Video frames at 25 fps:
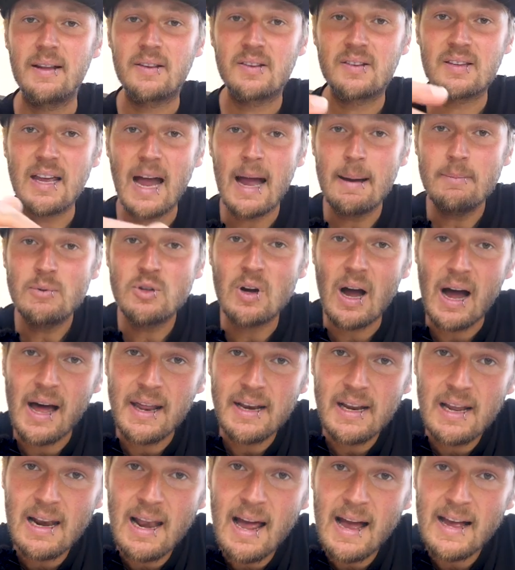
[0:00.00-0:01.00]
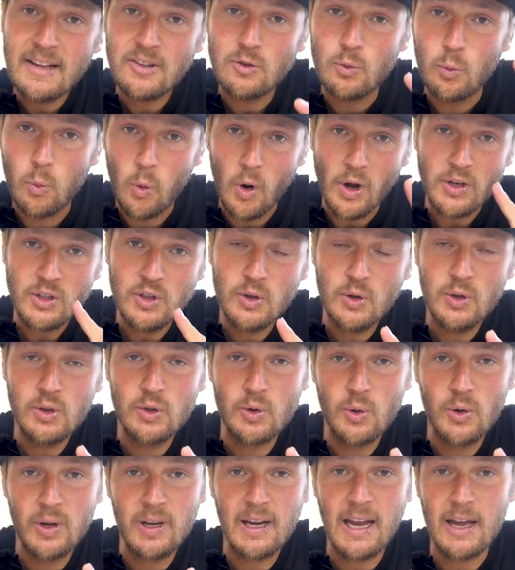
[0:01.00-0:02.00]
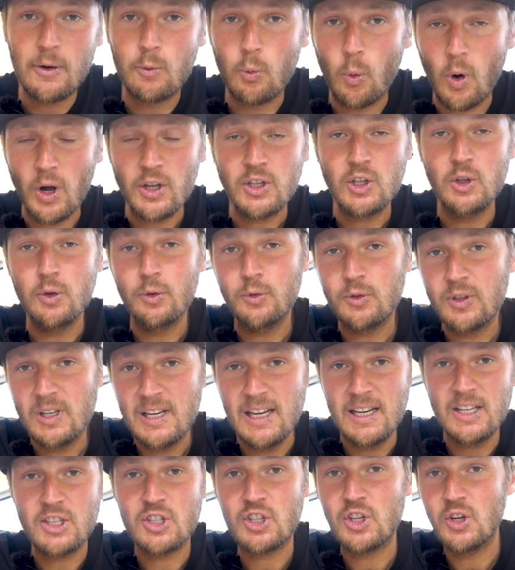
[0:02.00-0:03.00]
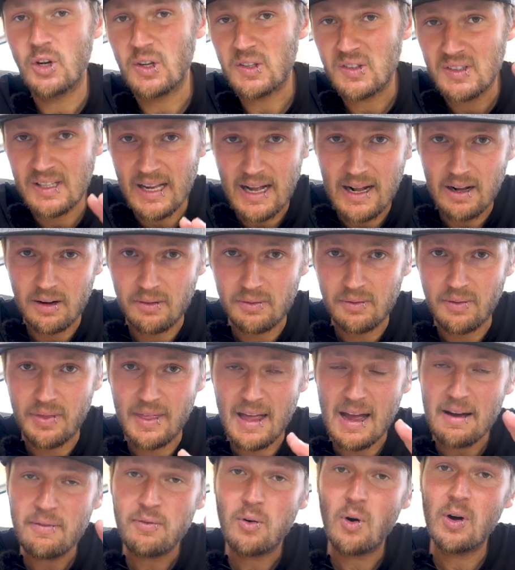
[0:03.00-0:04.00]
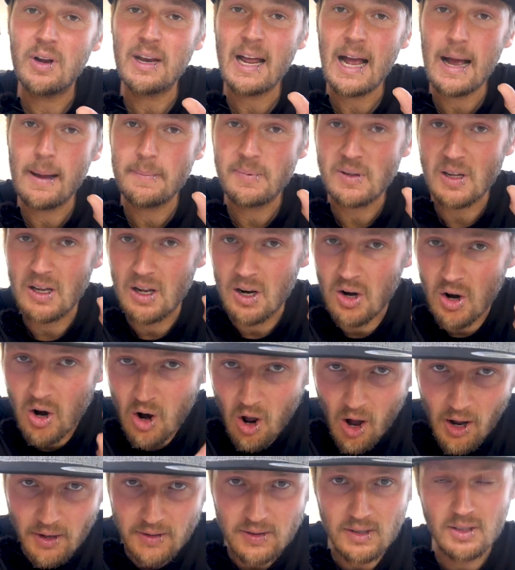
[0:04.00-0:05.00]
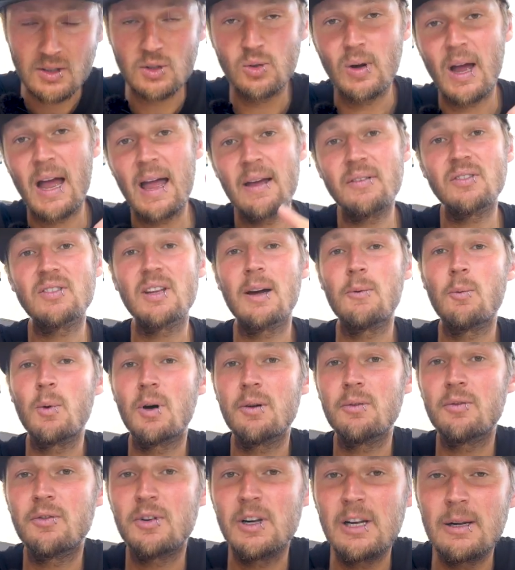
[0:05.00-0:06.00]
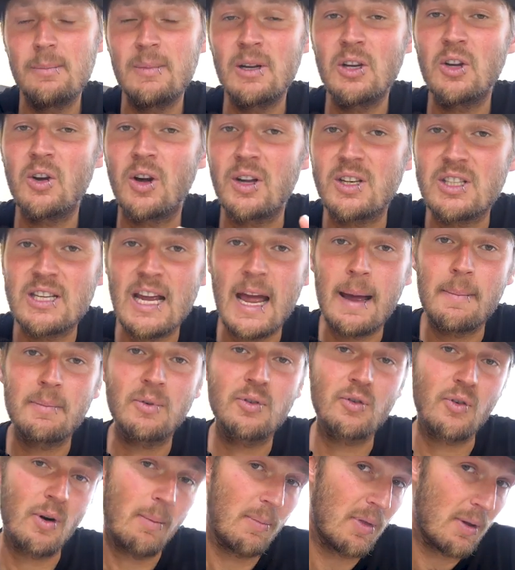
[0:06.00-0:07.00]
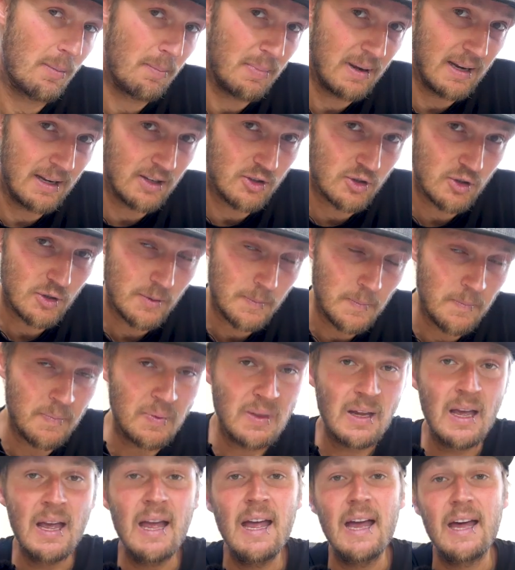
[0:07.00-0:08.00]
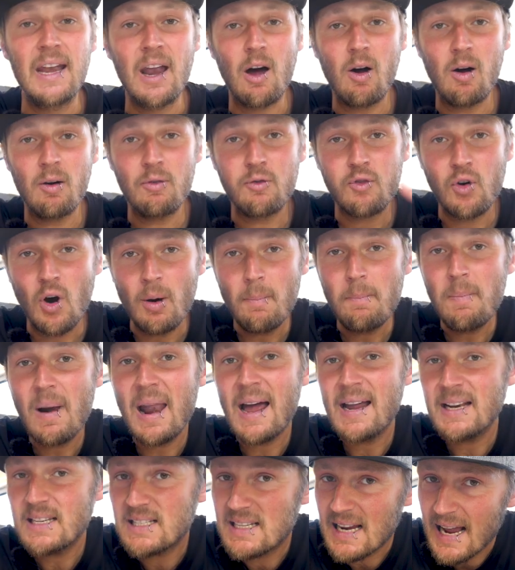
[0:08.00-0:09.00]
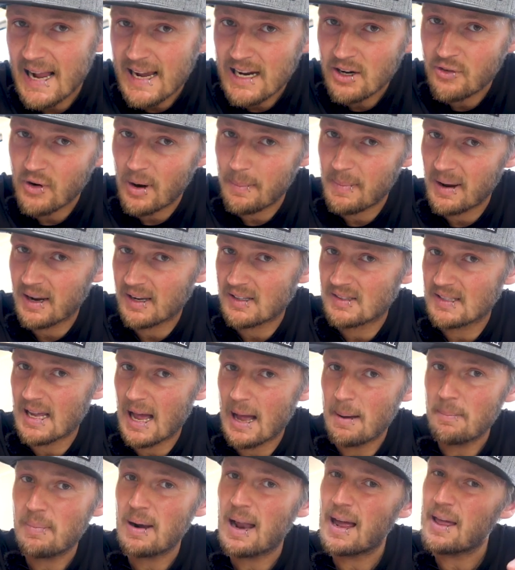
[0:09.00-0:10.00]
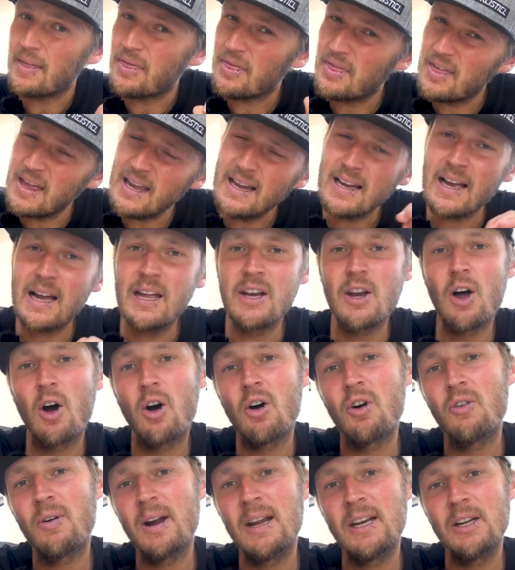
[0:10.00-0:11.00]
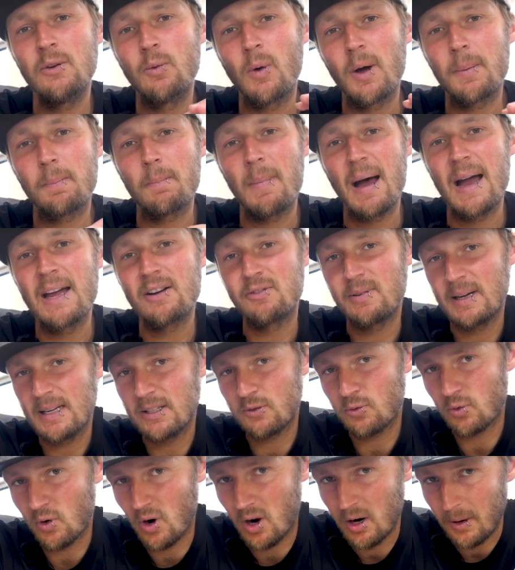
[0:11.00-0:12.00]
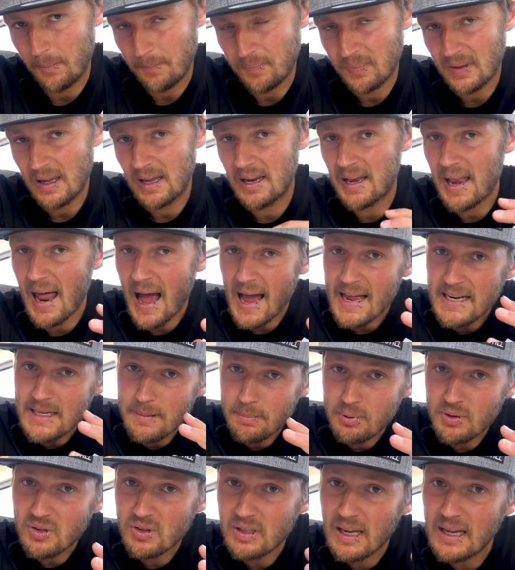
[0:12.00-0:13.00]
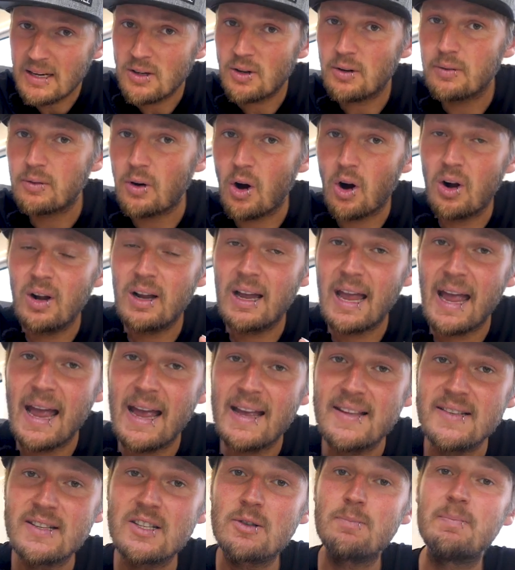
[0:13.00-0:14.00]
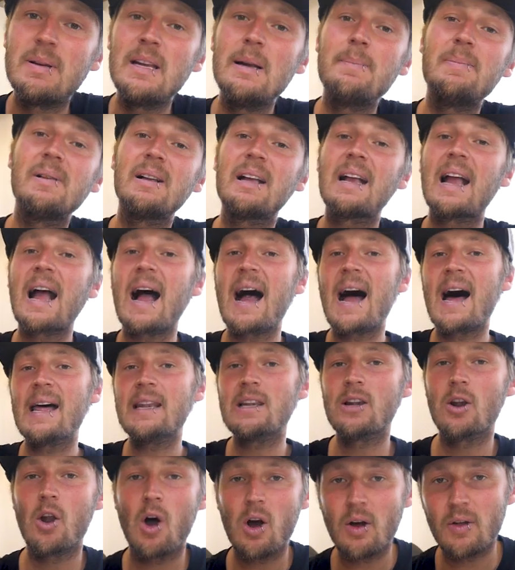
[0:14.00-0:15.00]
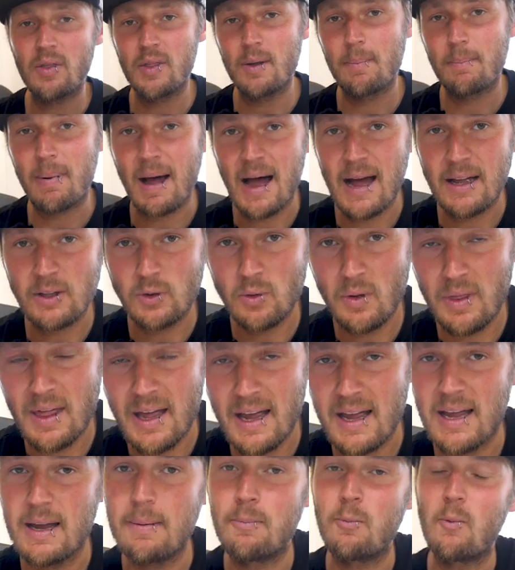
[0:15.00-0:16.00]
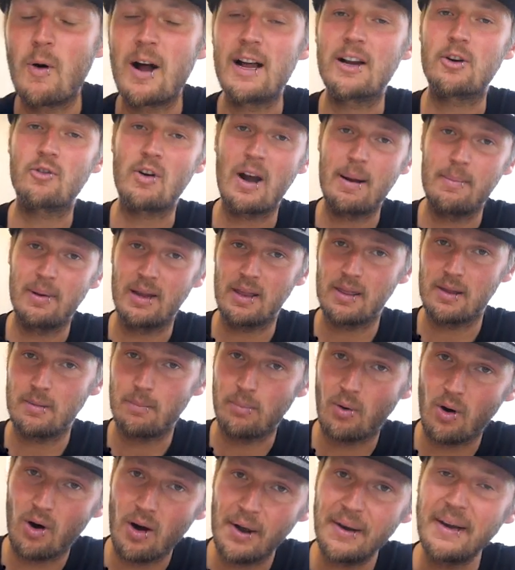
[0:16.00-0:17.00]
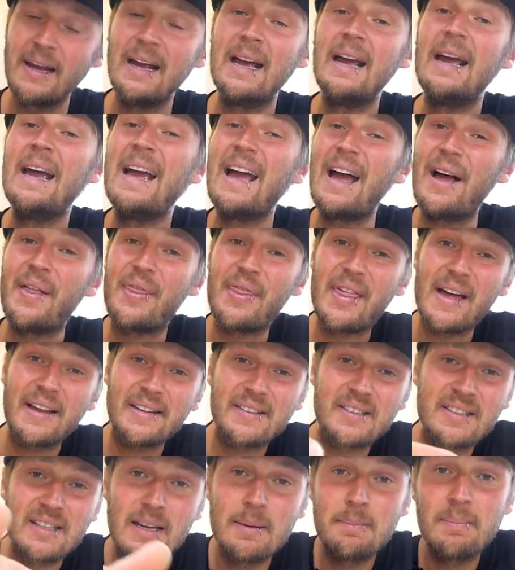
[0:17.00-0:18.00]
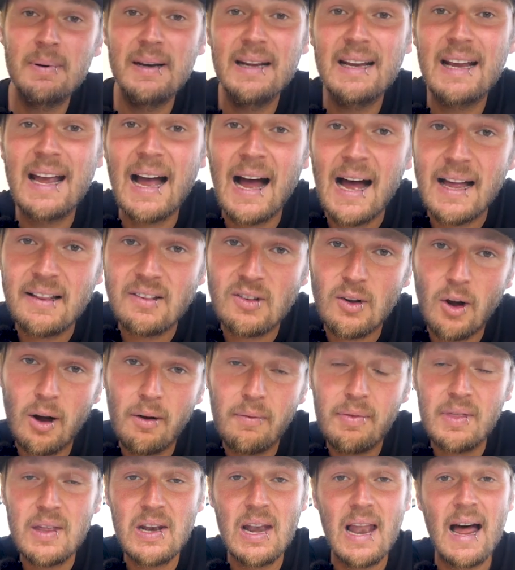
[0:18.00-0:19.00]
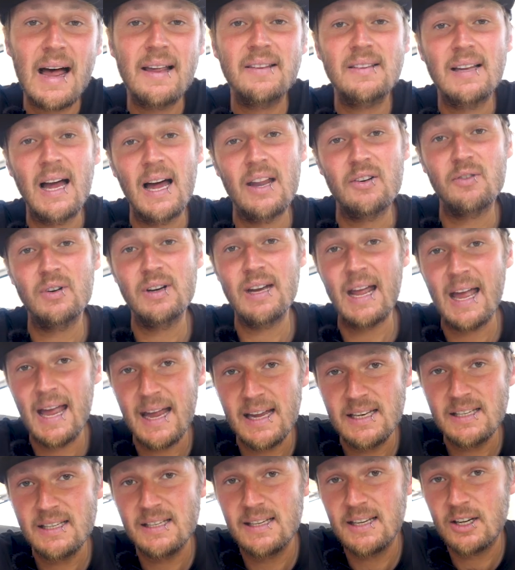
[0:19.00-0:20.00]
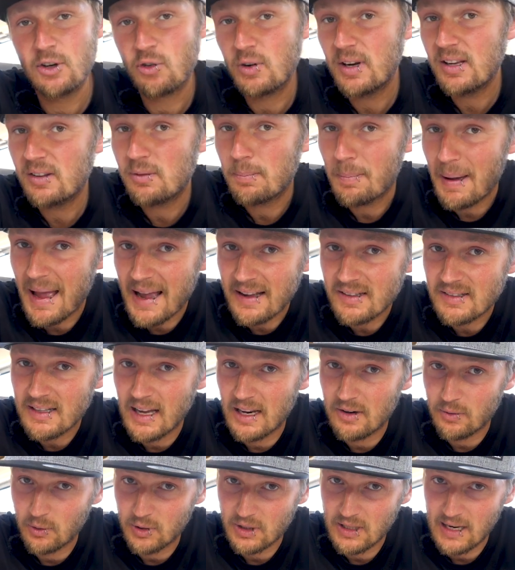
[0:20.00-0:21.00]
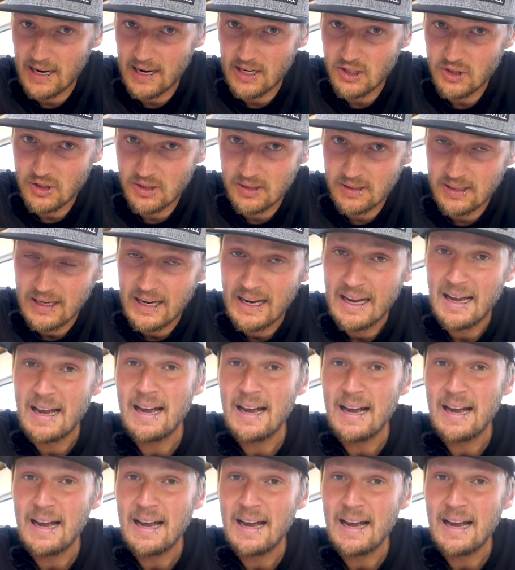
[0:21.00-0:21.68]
It's time to analyze what you're doing and what you've taught yourself. Therefore, it helps a lot to have someone filming your attempts from the beach. In our front blind tail grab example, I think I know already what might went wrong. In 90% of all cases, people can't lock the bar to their hip while grabbing the board, and that simply cuts off the last 180 degrees backside rotation.